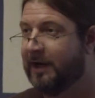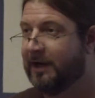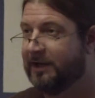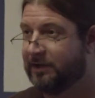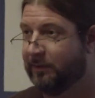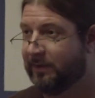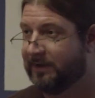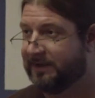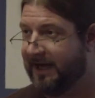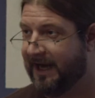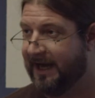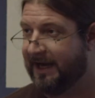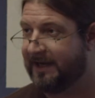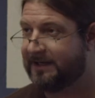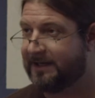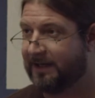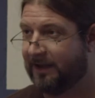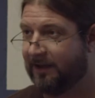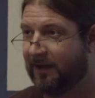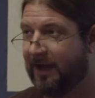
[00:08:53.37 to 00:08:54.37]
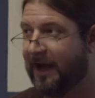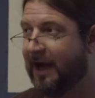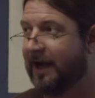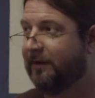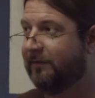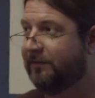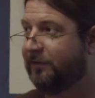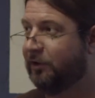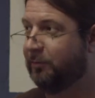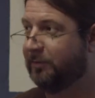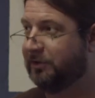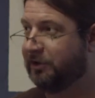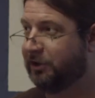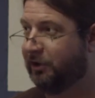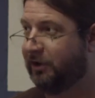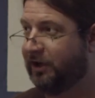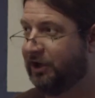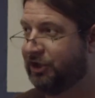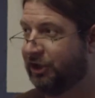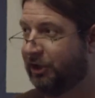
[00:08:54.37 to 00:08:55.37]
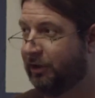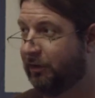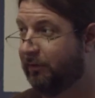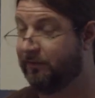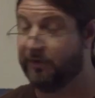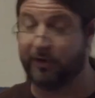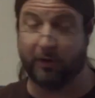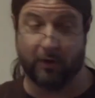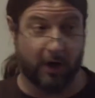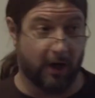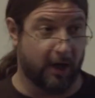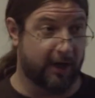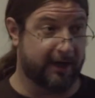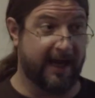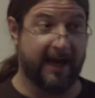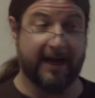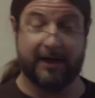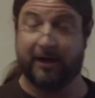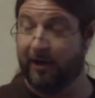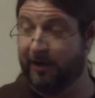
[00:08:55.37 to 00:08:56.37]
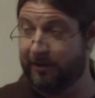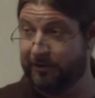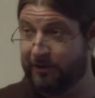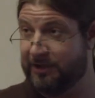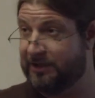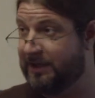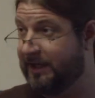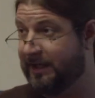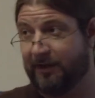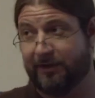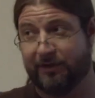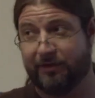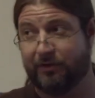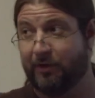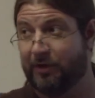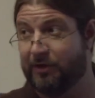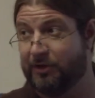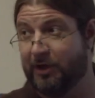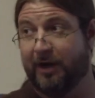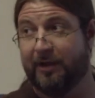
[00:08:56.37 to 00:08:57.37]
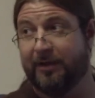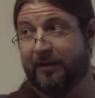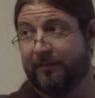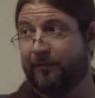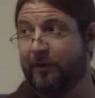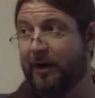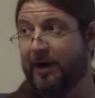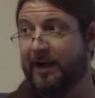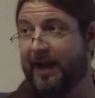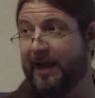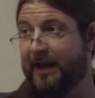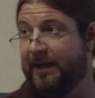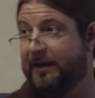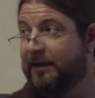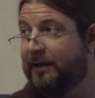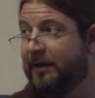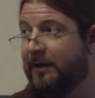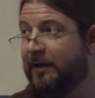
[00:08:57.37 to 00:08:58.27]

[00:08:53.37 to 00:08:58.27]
So it takes a lot of human curation and review. Again, just like a thesaurus, on the front end.